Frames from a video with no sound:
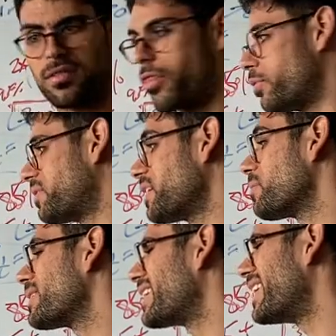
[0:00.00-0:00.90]
3 sets,
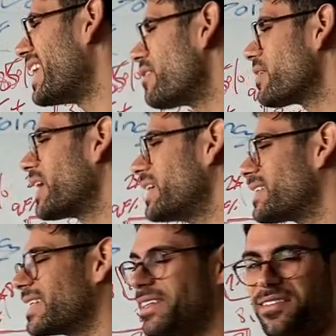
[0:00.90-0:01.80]
but I never hit
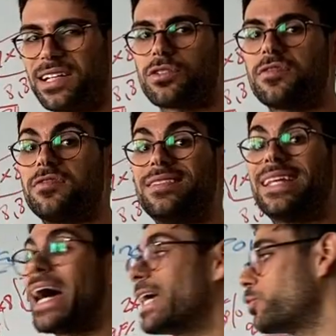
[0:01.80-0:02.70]
a set of
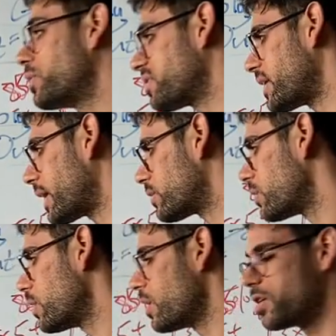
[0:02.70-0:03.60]
9 with that.
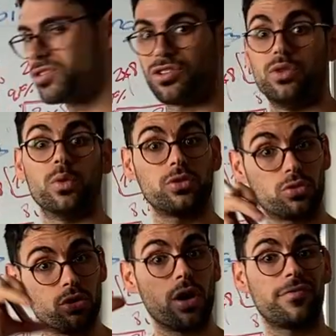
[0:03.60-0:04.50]
So you want
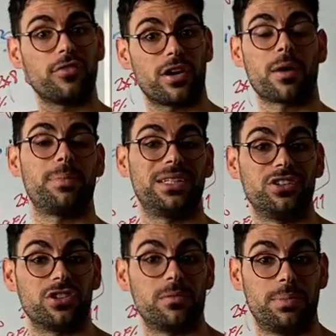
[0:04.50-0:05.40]
to go for
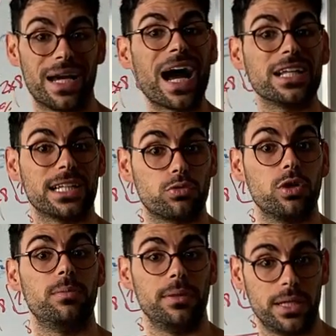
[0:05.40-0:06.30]
repetition PR. That
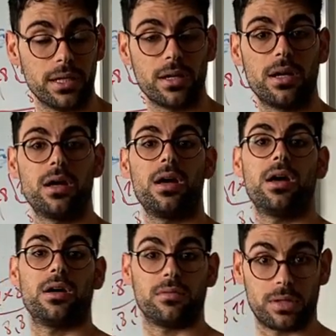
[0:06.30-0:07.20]
will be
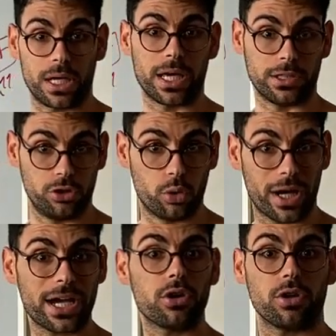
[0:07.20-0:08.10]
a new
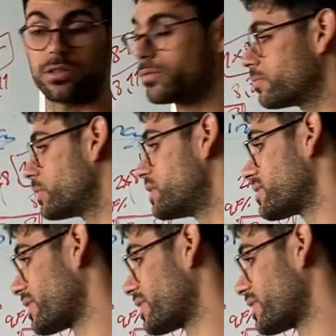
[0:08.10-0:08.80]
record. It's